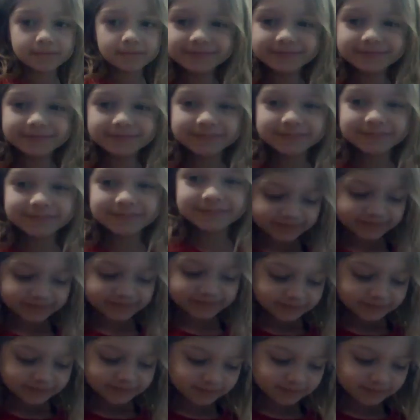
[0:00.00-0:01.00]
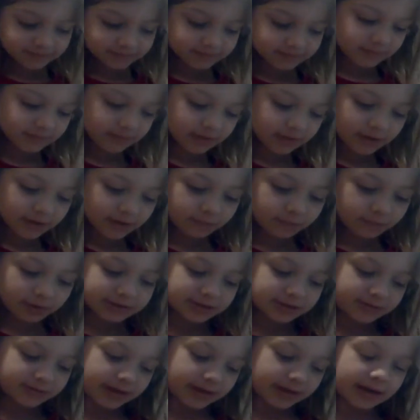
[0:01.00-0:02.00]
and read your question
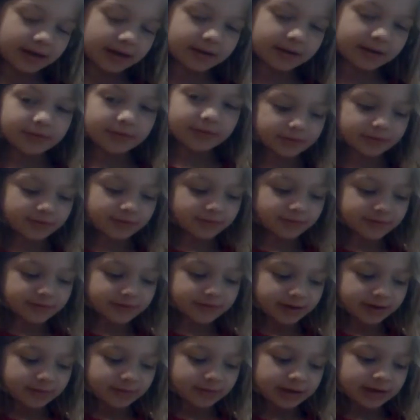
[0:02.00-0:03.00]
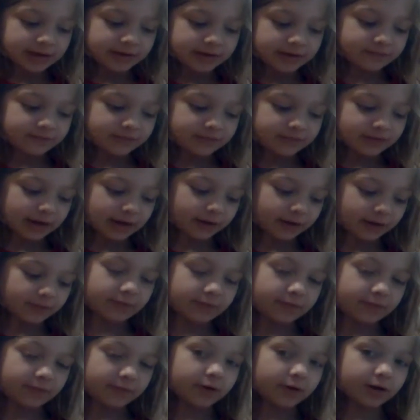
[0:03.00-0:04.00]
do animals do if there's
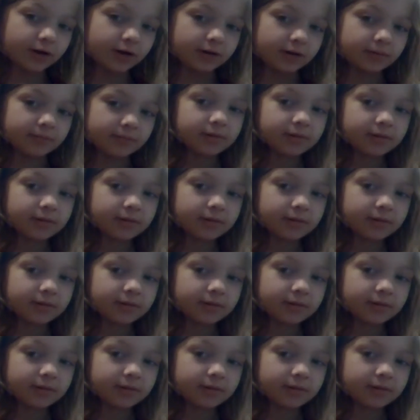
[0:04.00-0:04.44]
a storm?